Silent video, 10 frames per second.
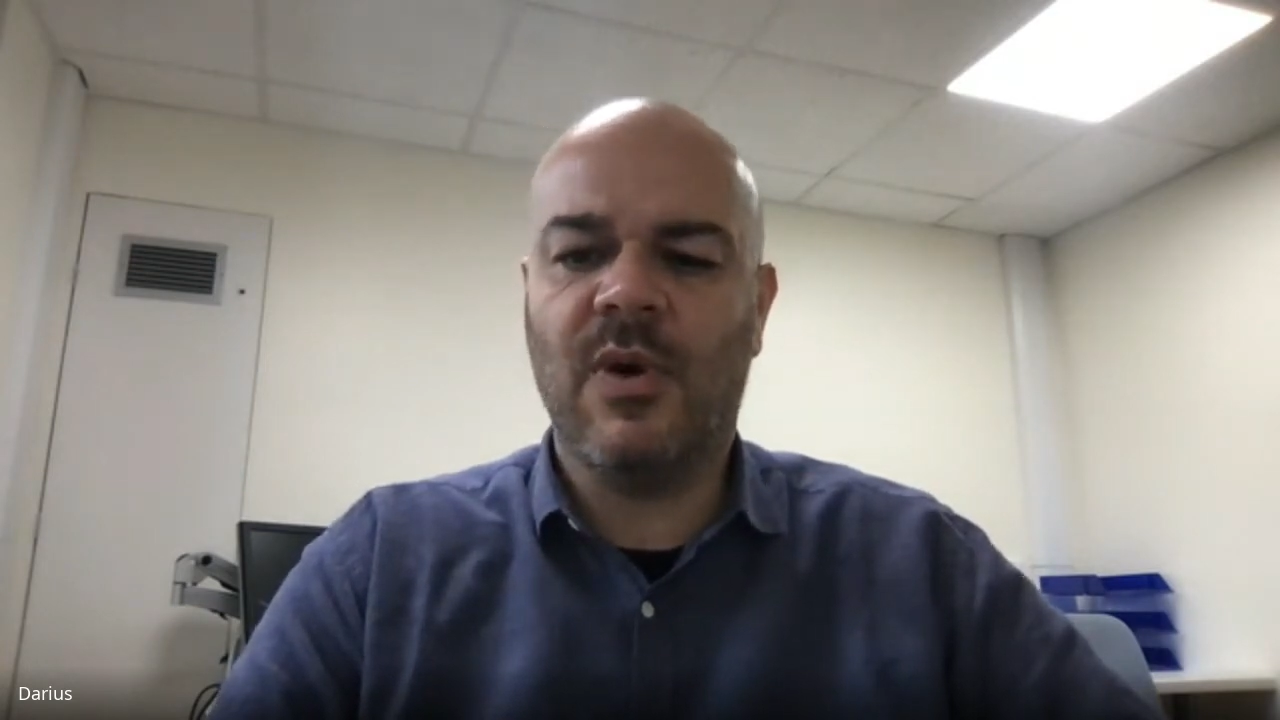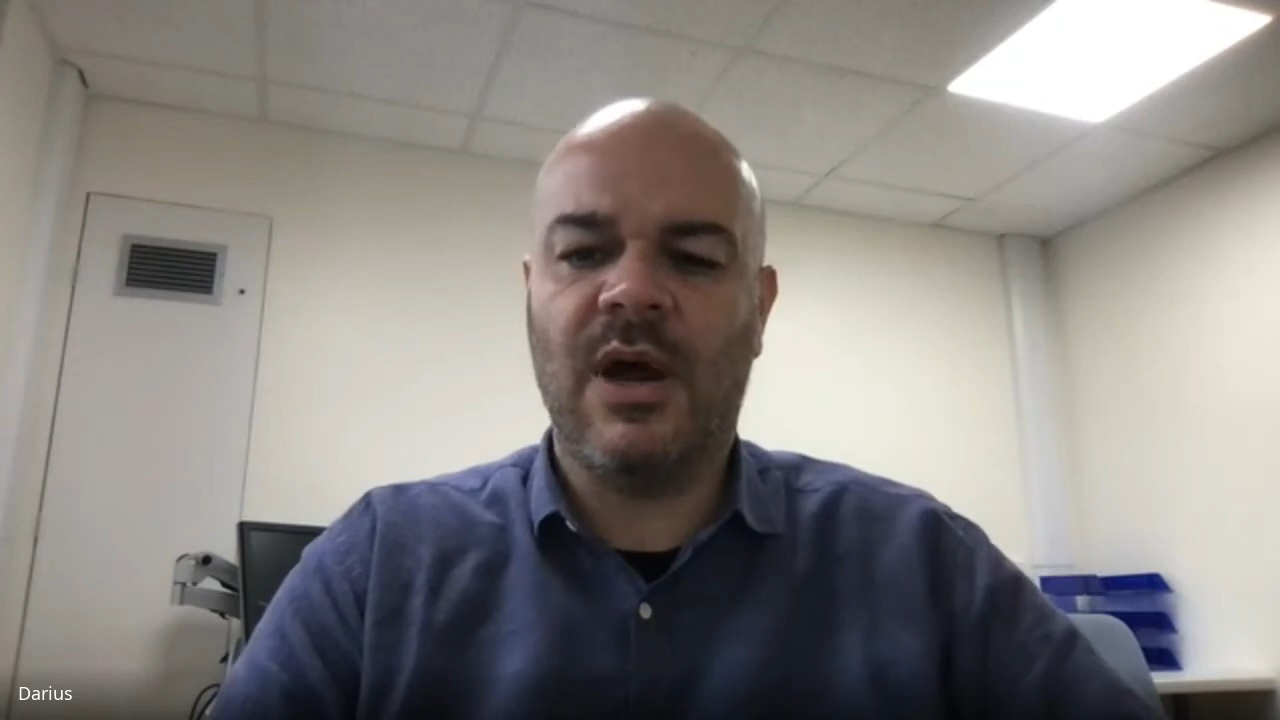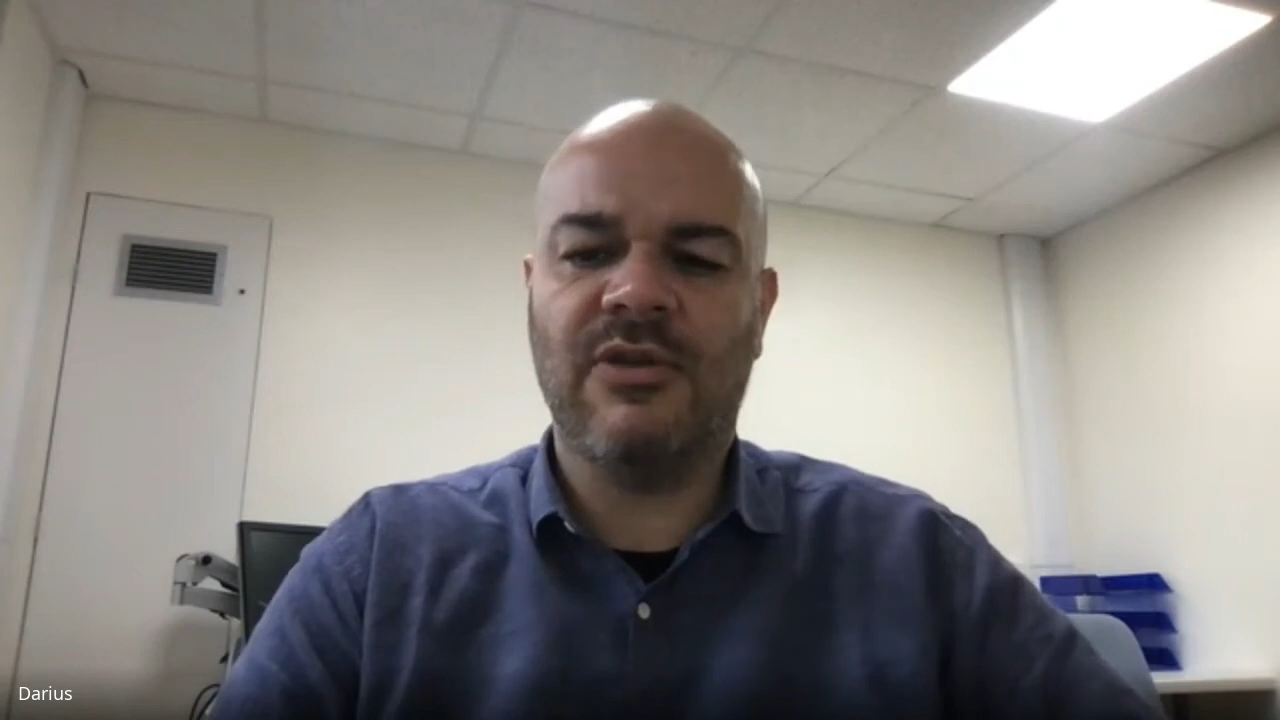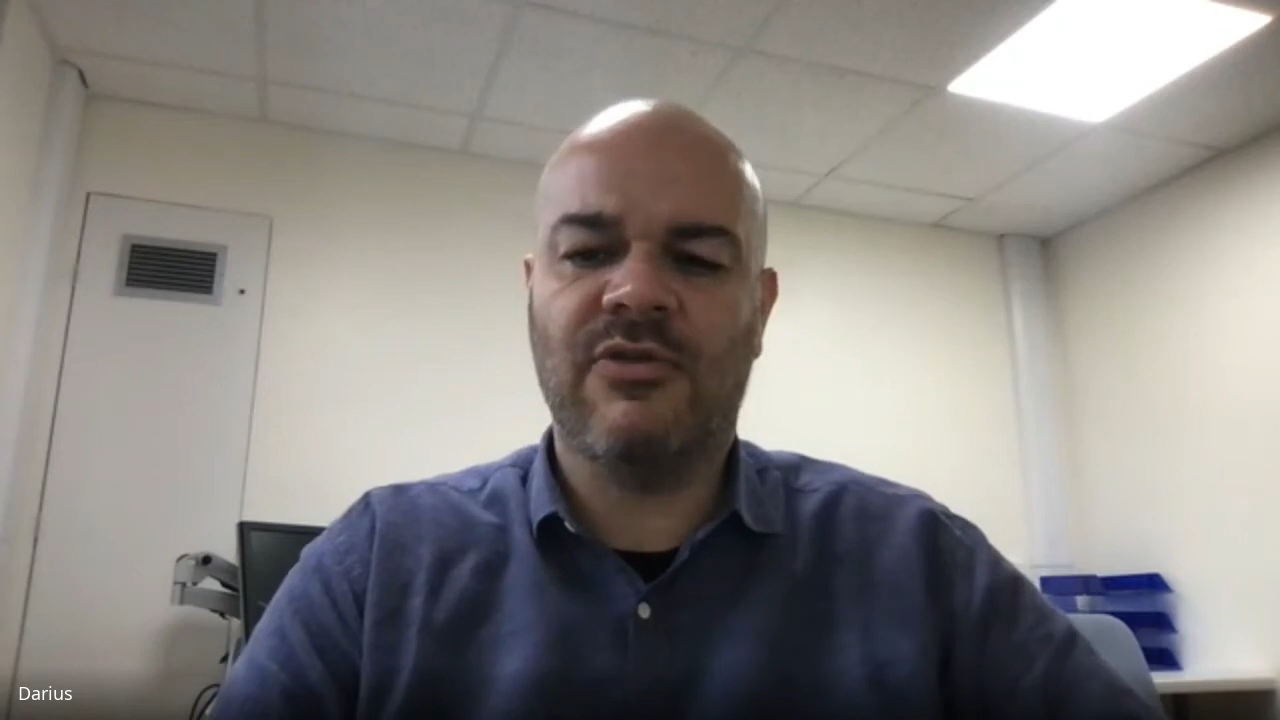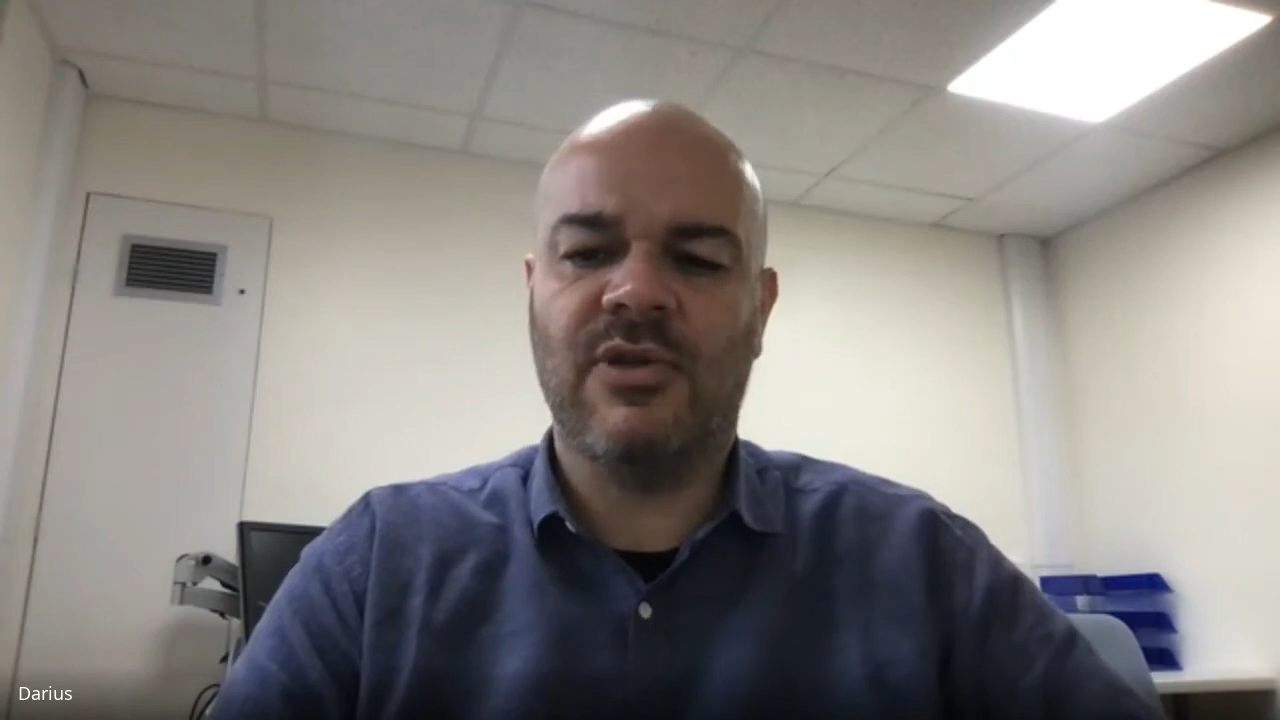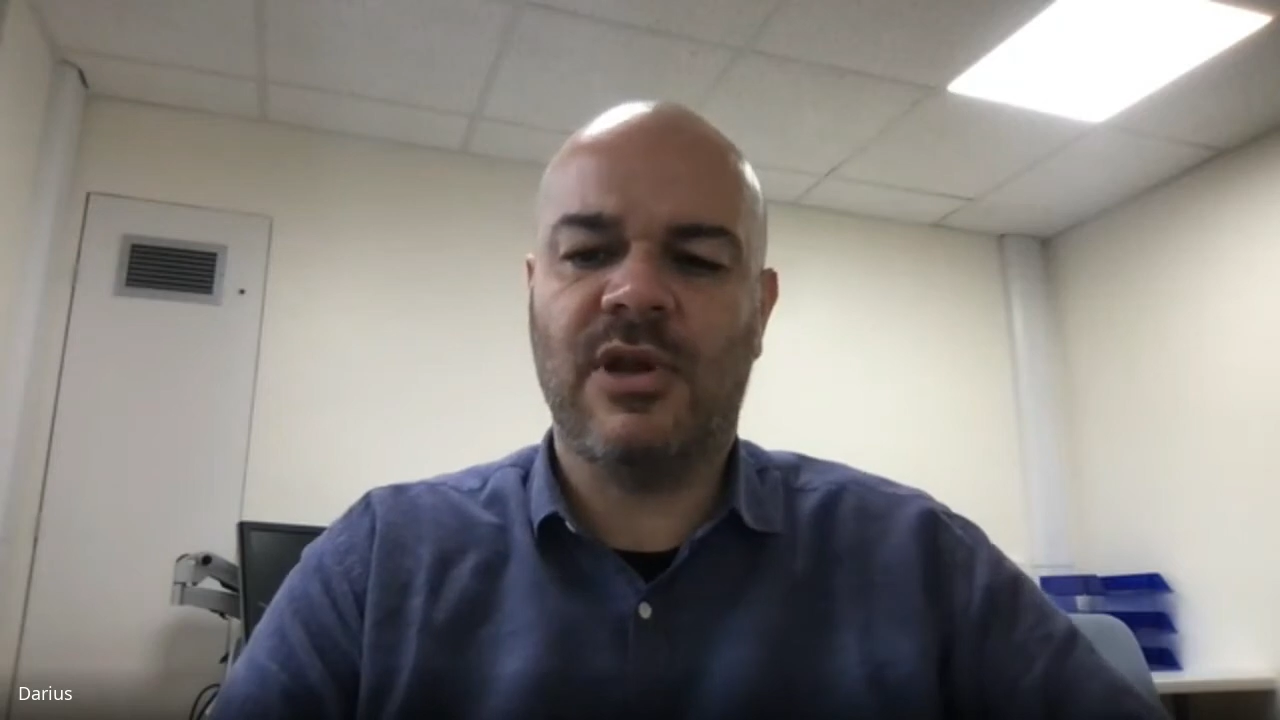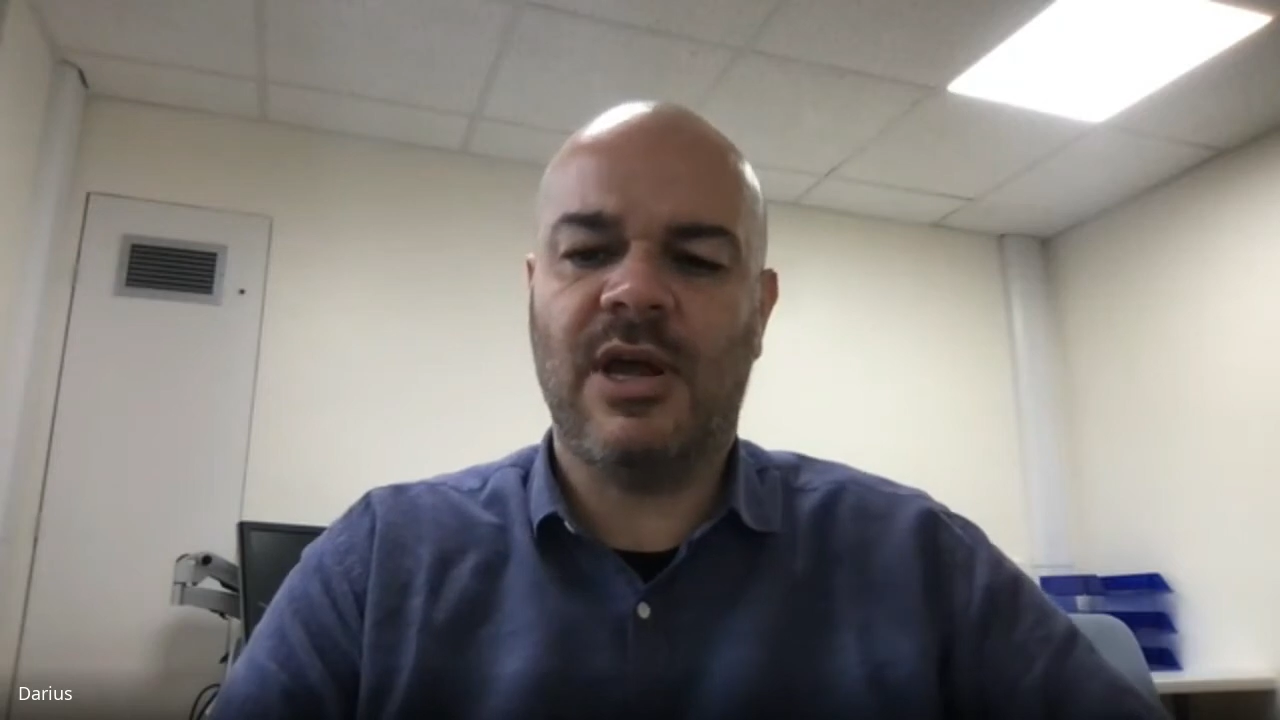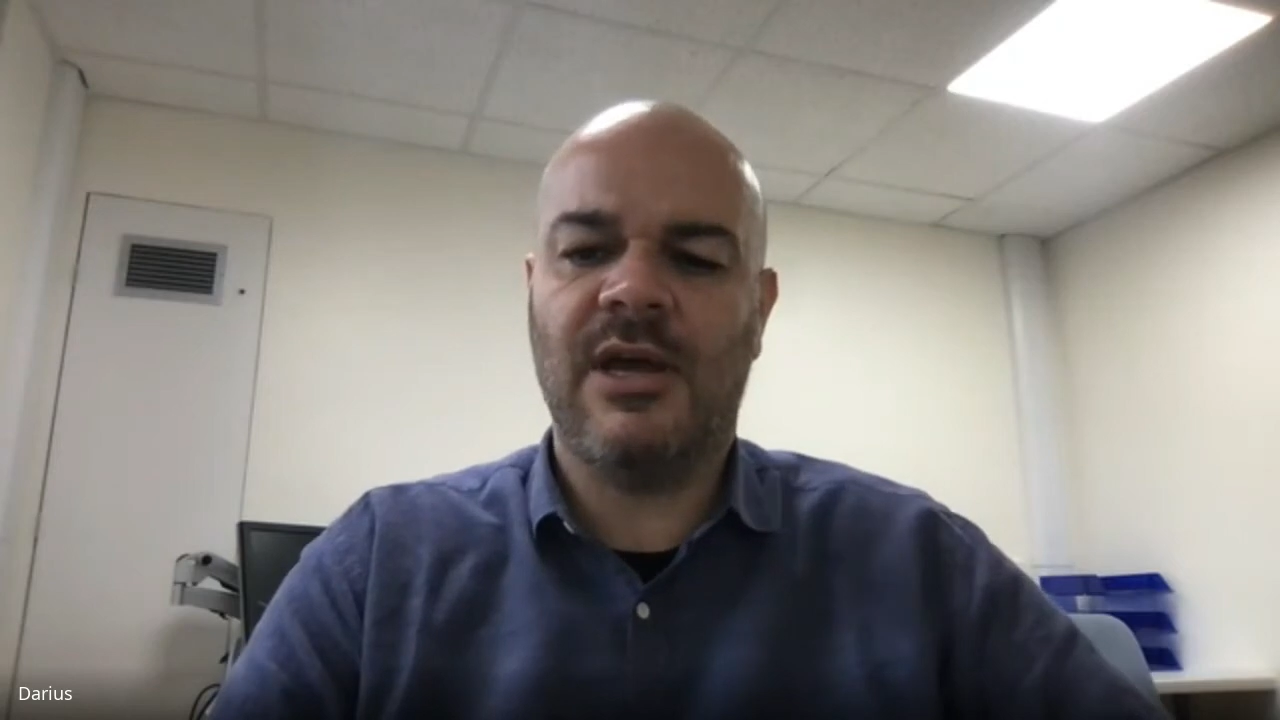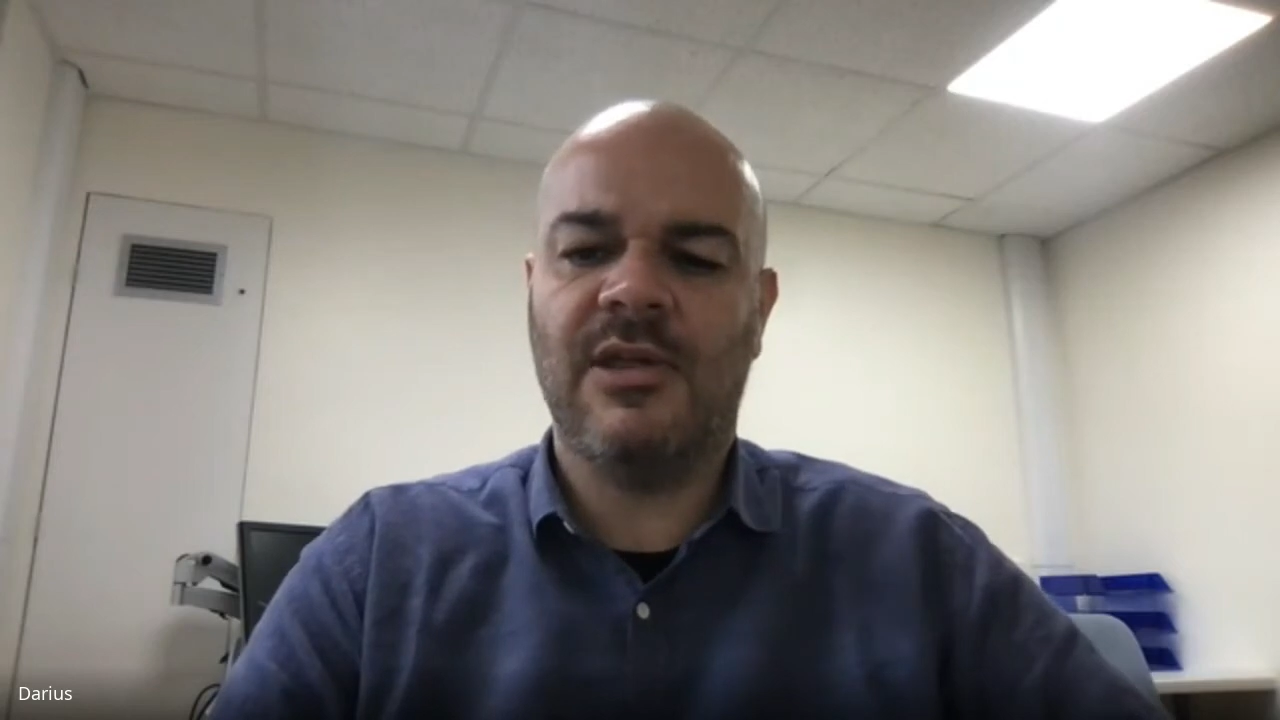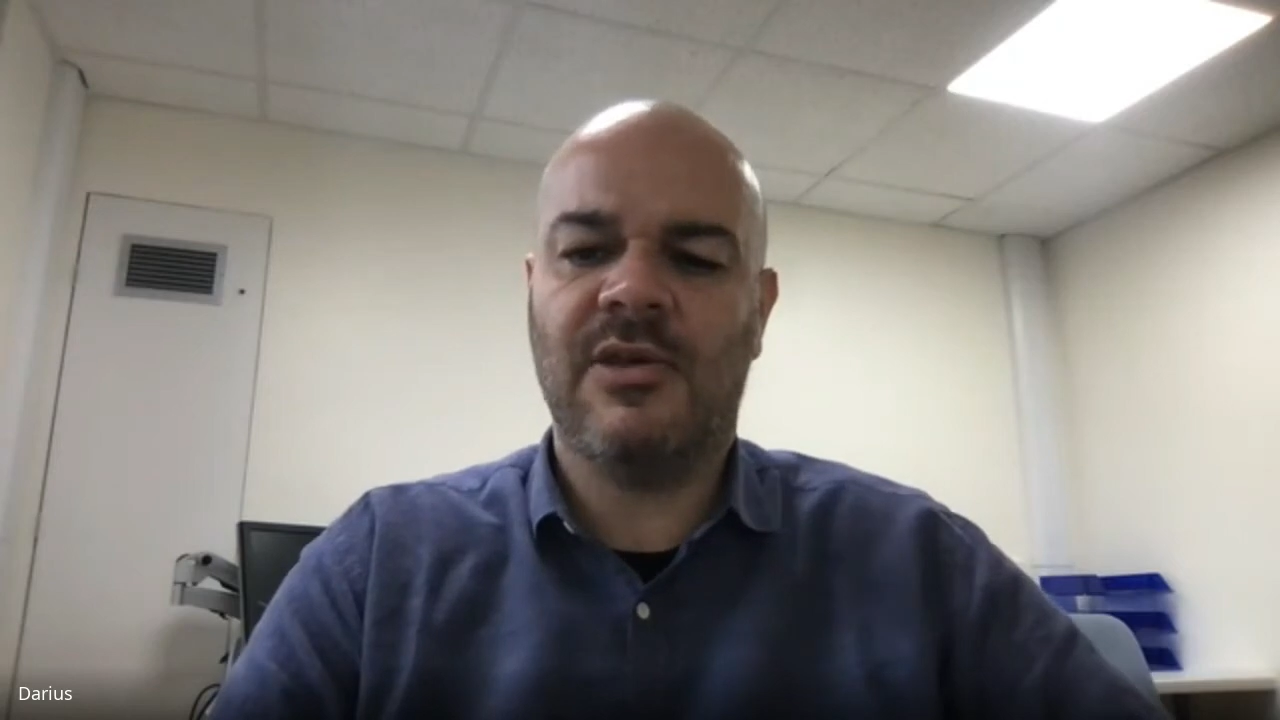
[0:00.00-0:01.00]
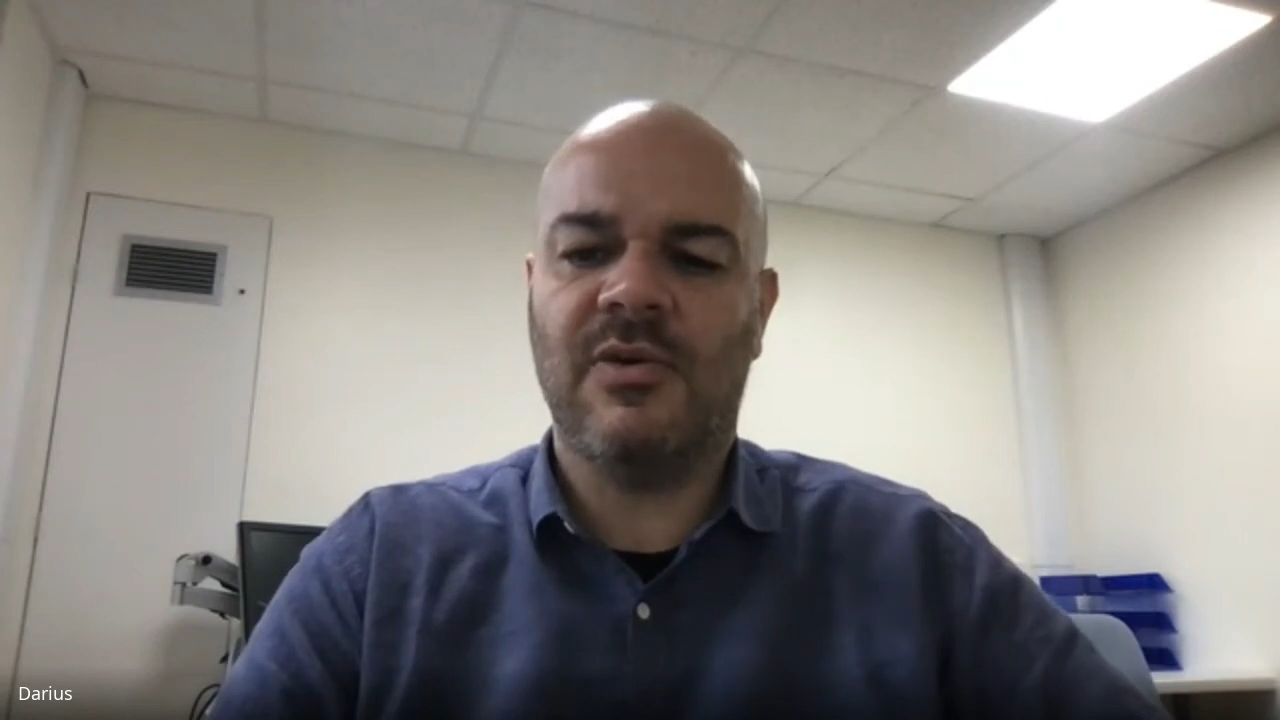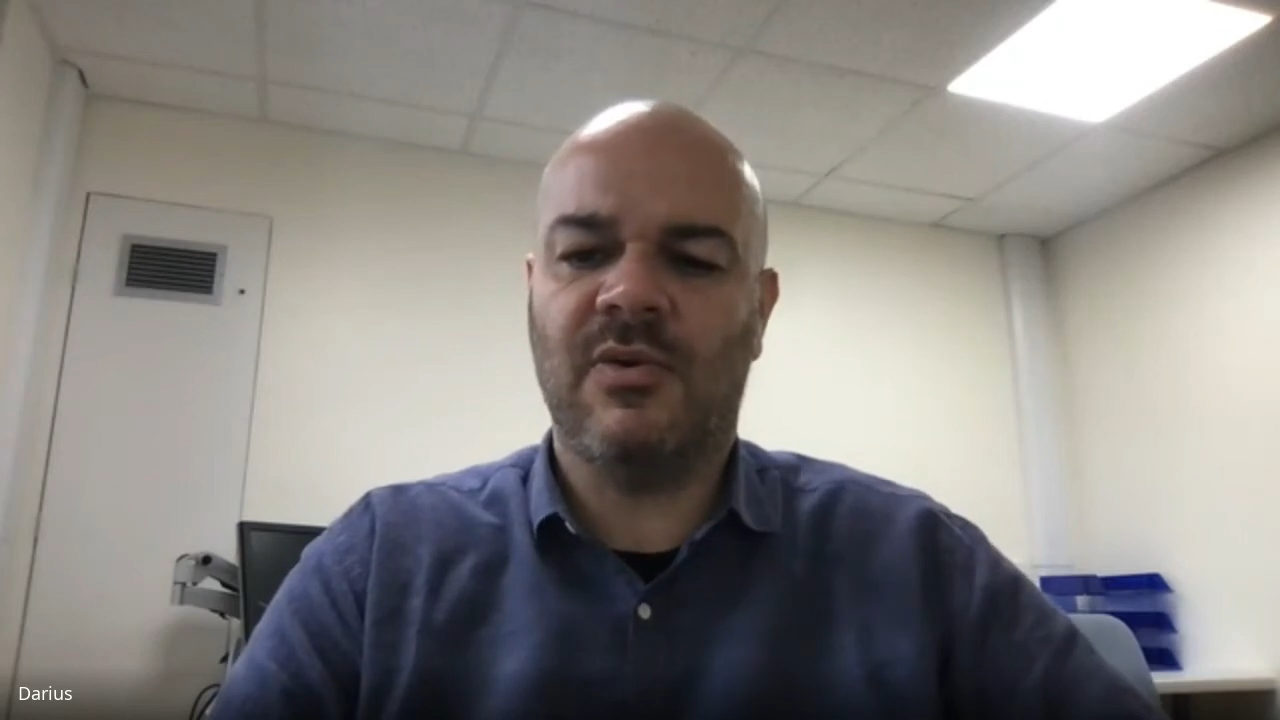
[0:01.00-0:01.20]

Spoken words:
heterogeneity